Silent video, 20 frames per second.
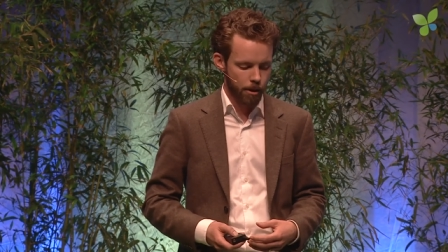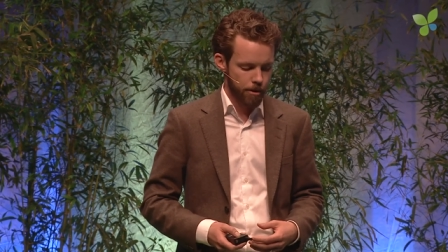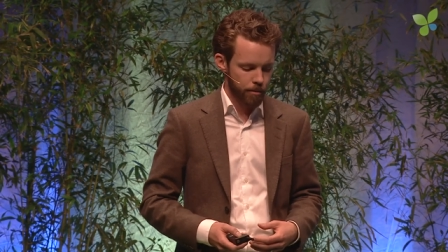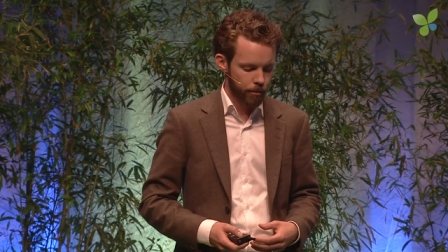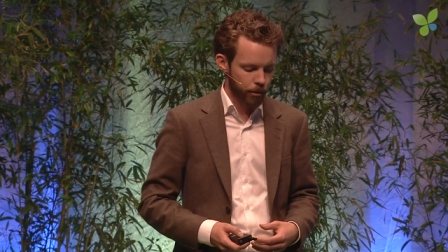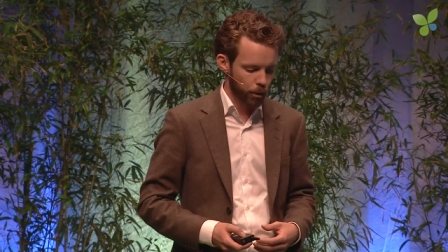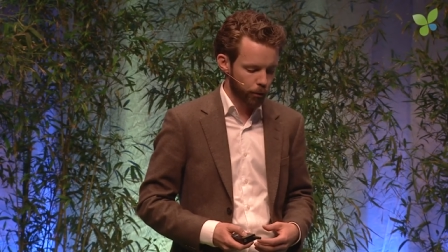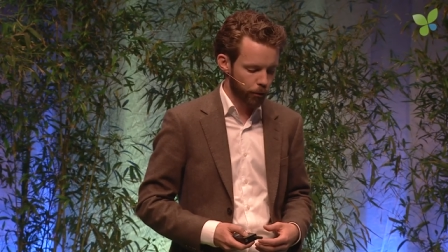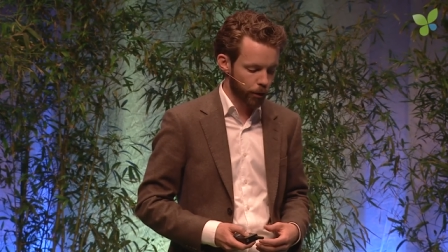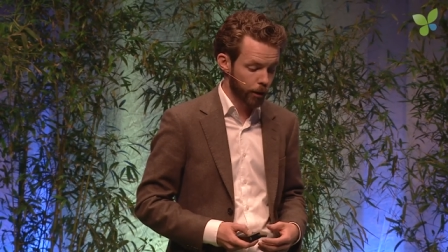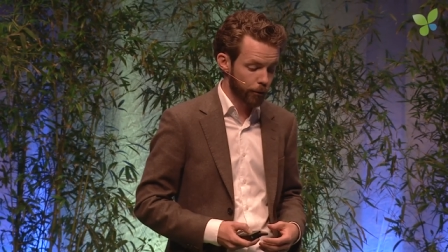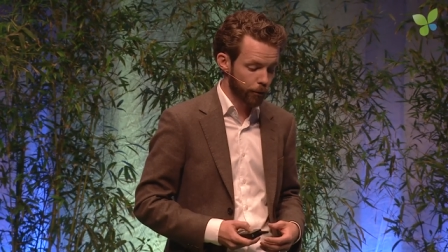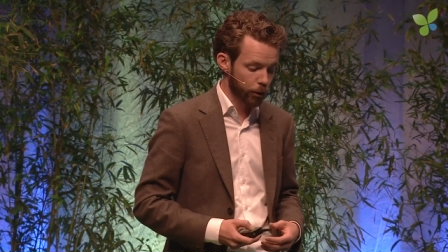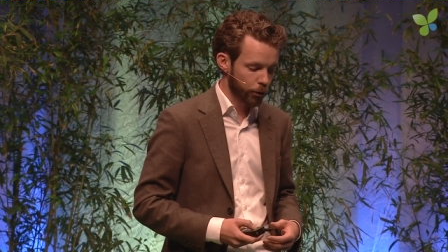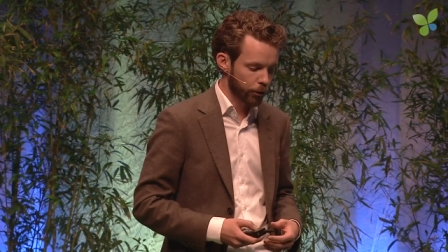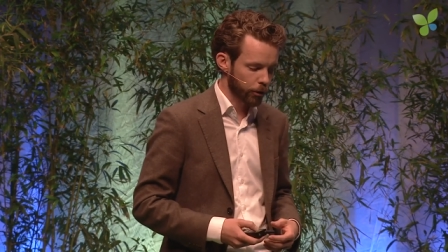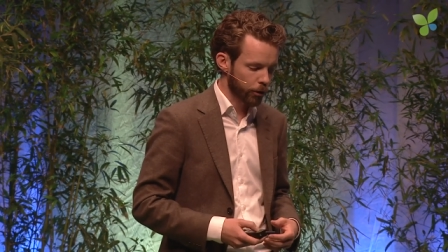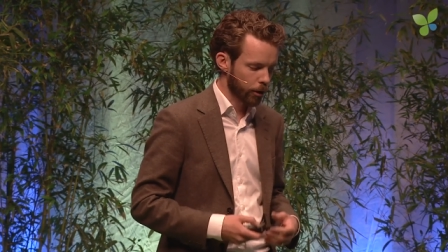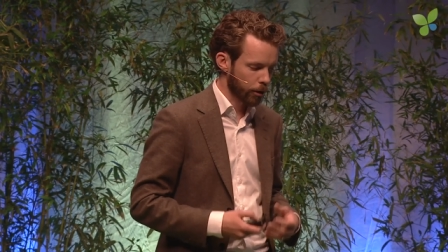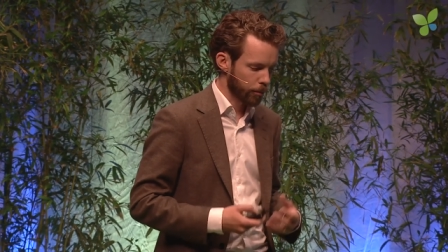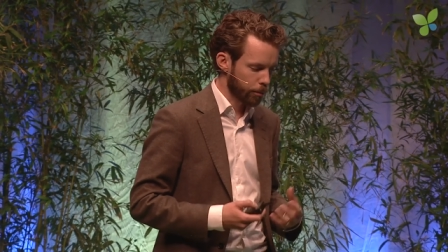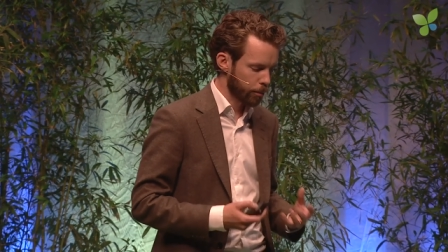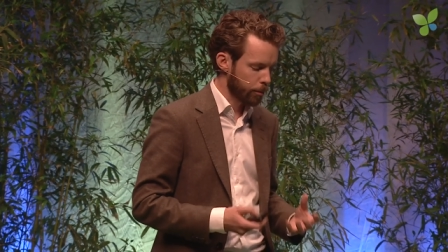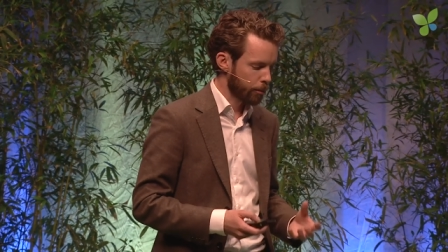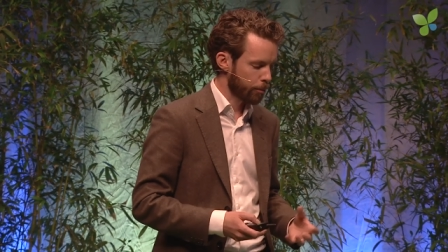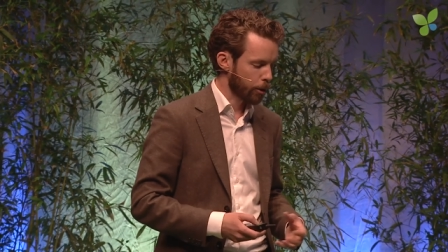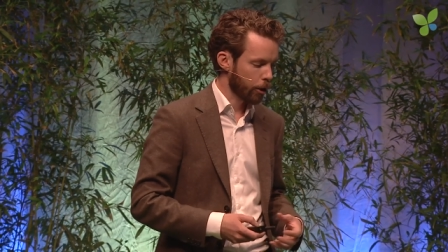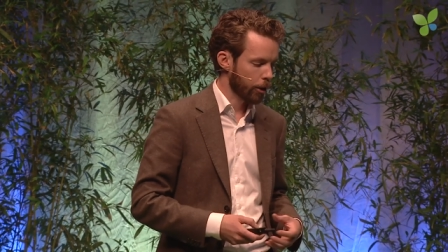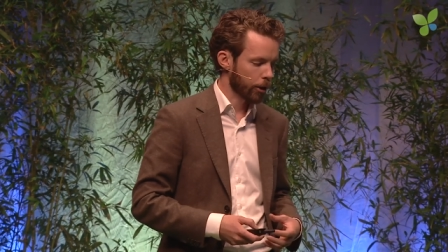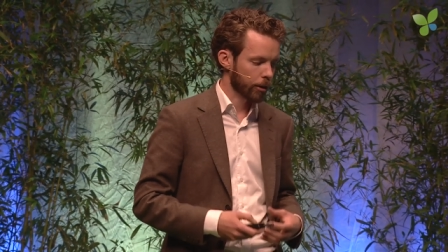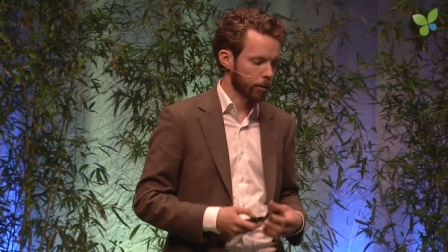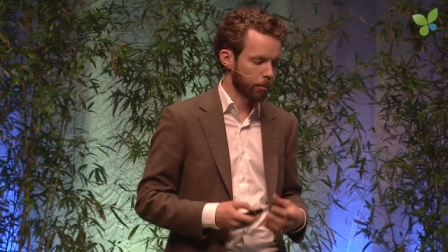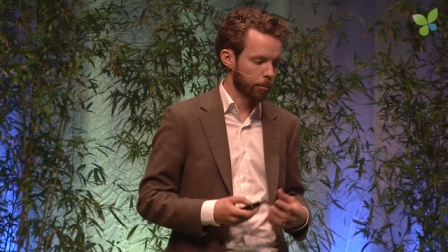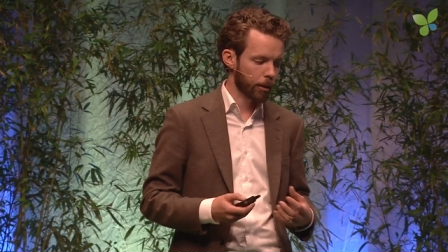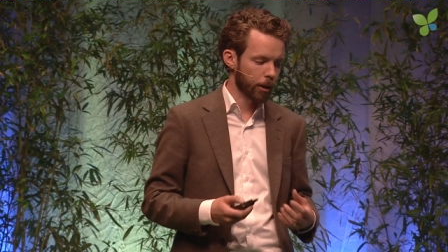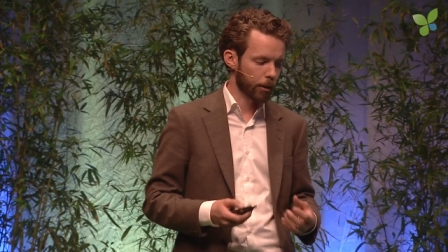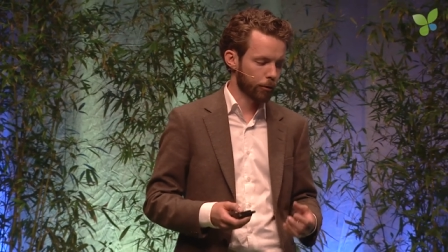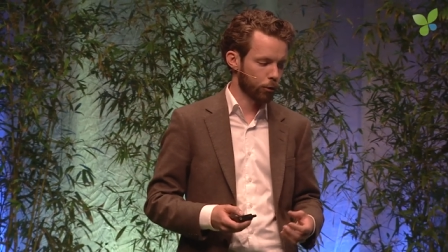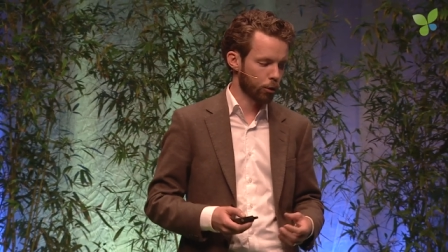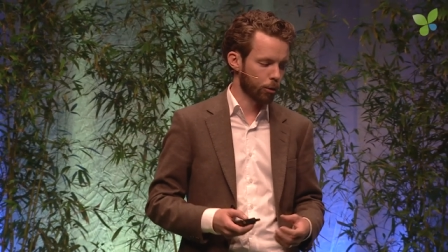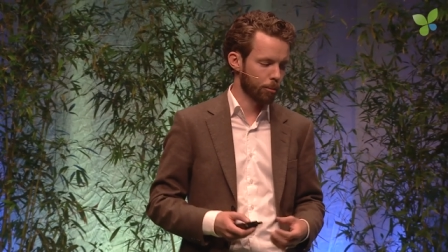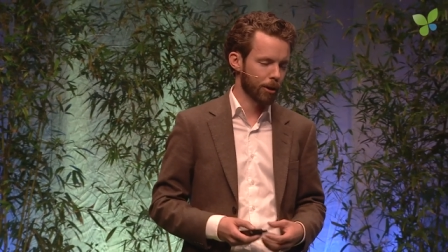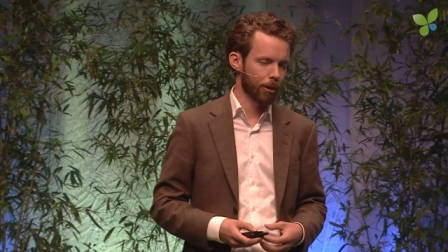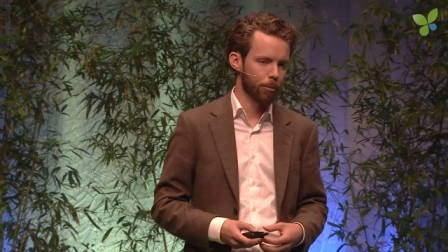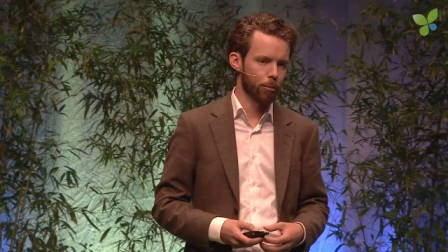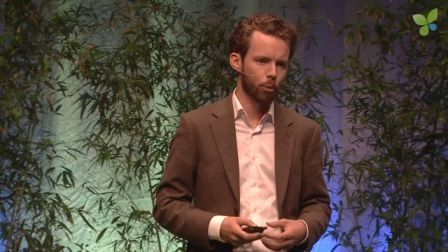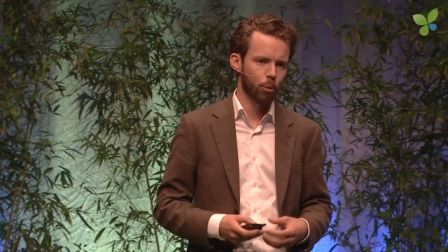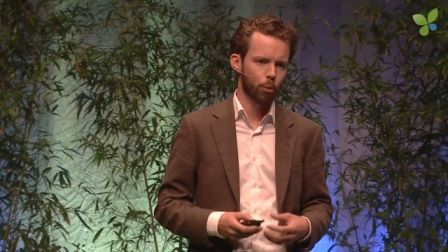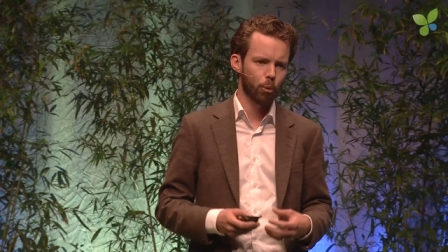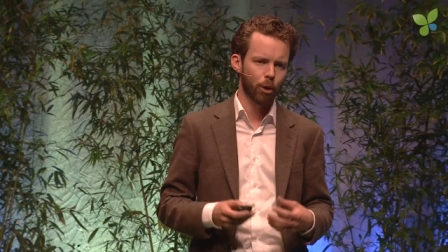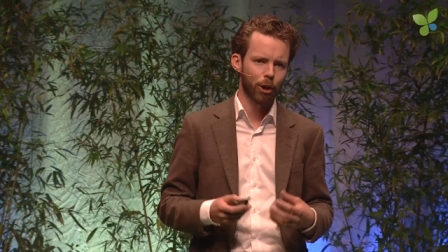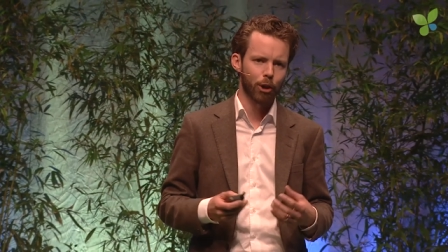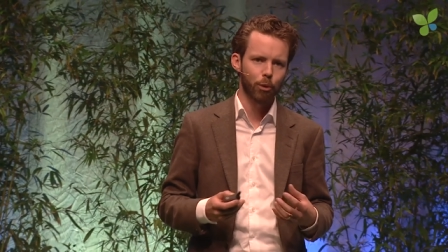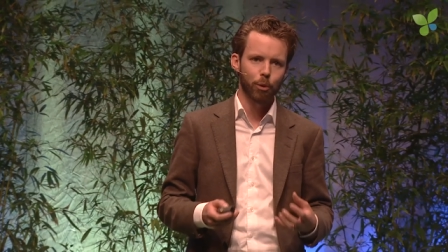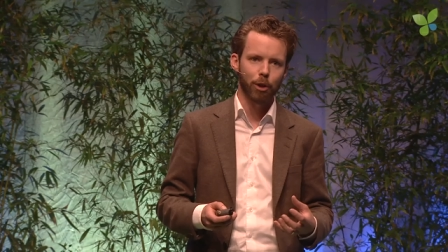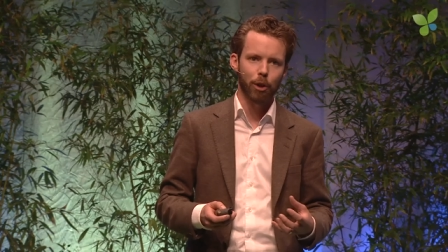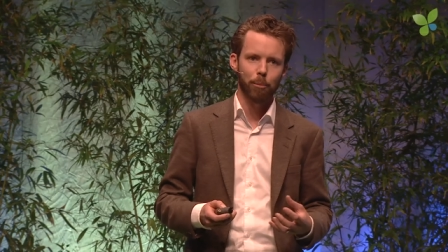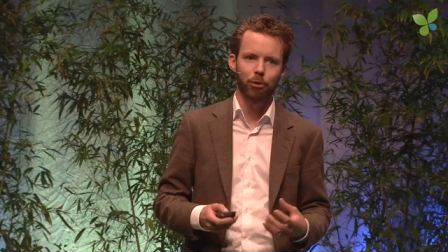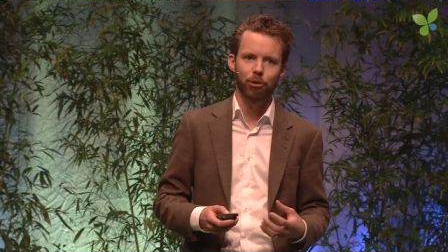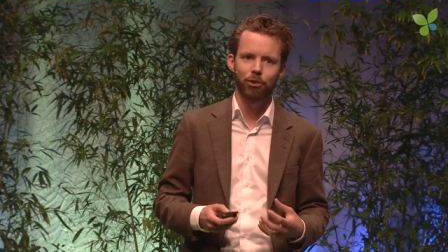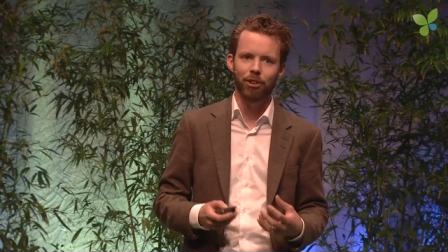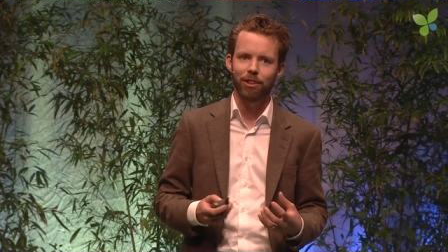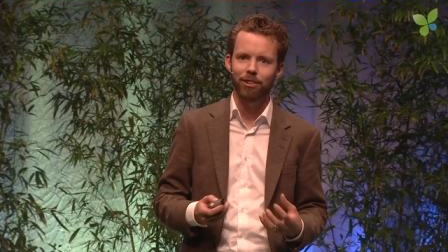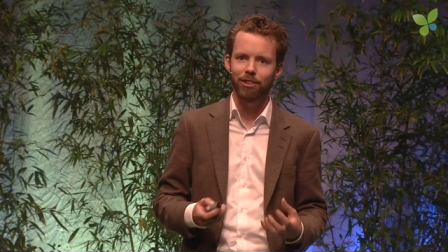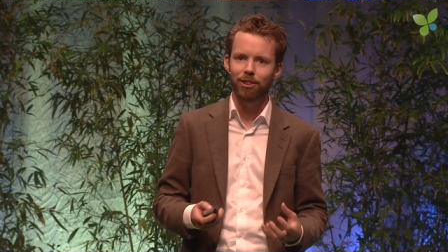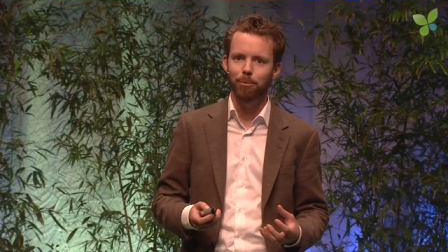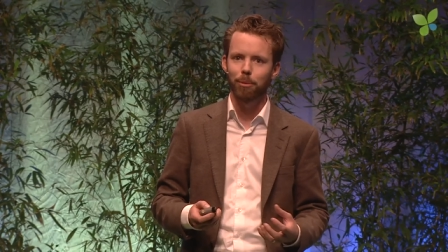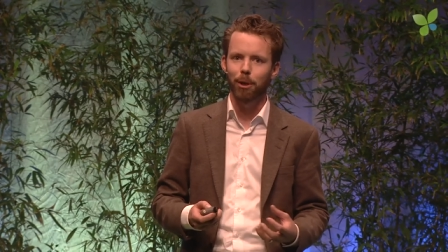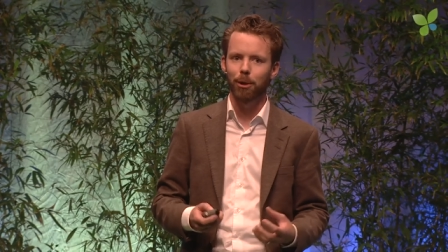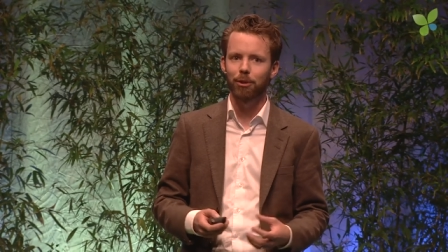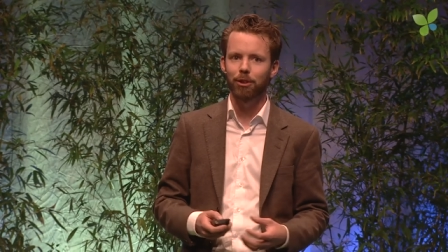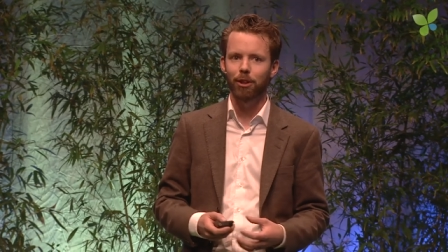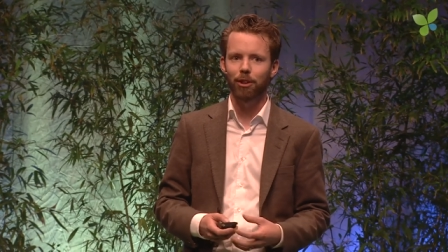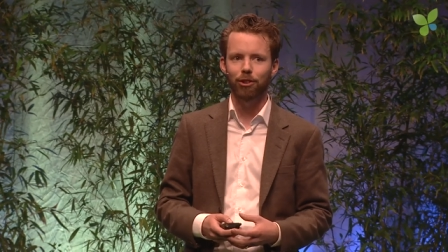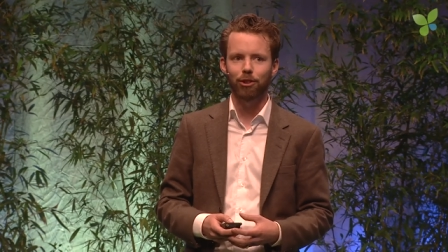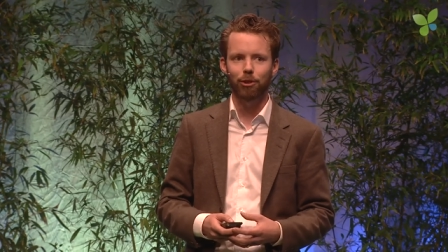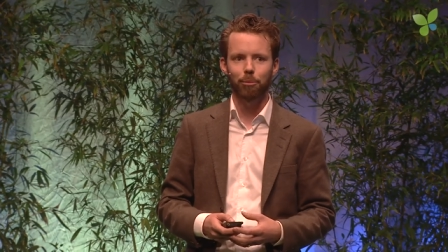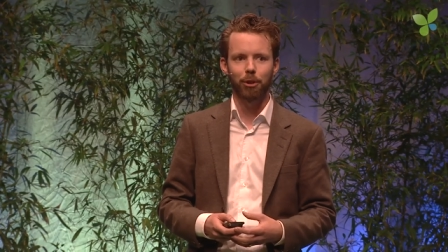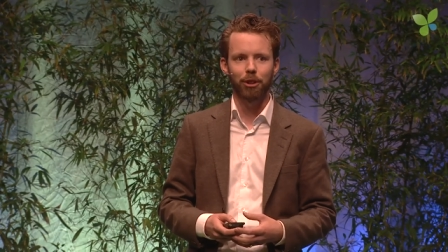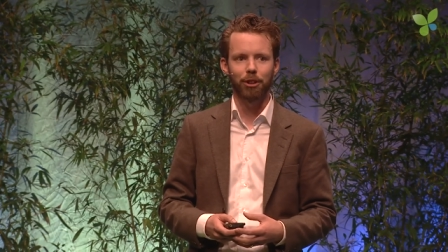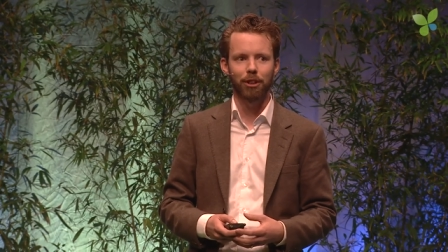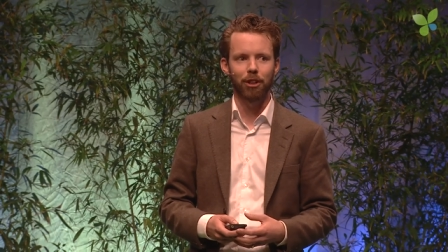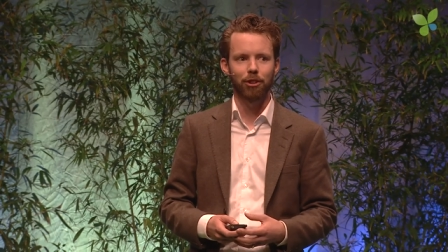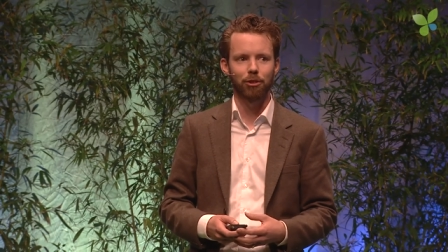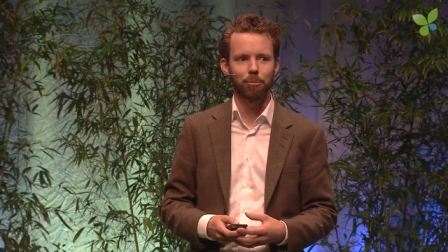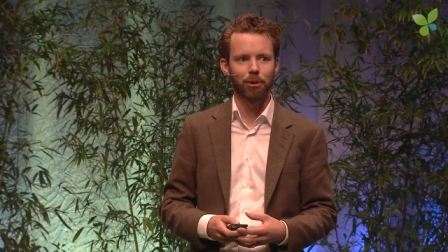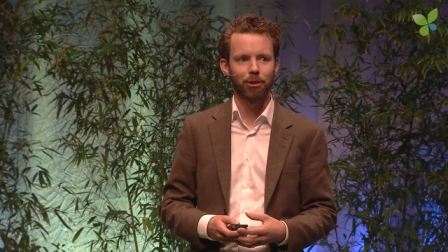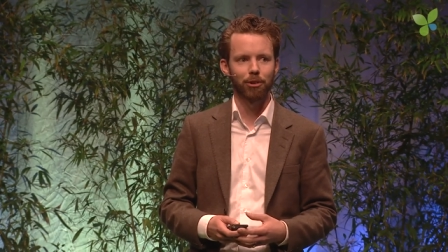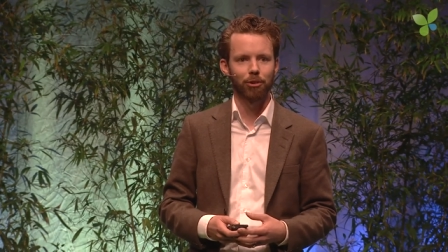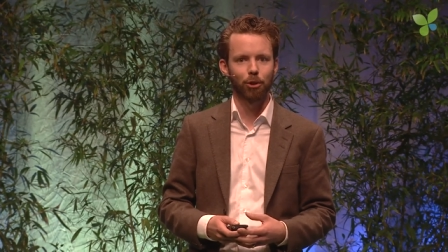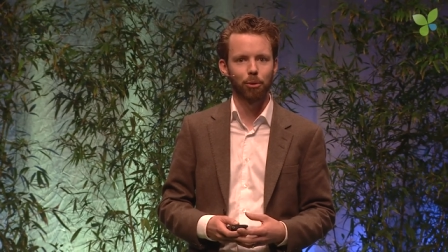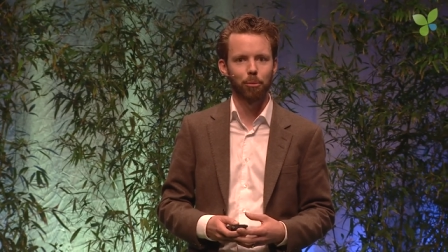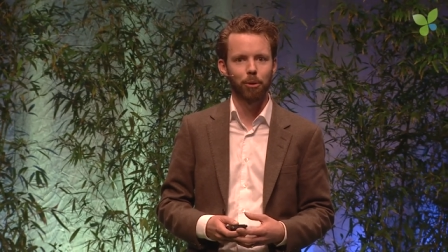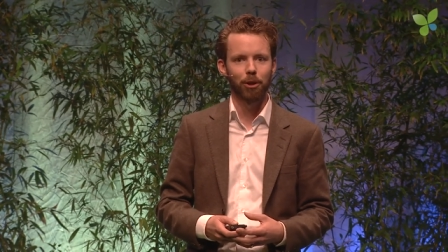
So very versatile product and platform. And why do we obsess about customer engagement so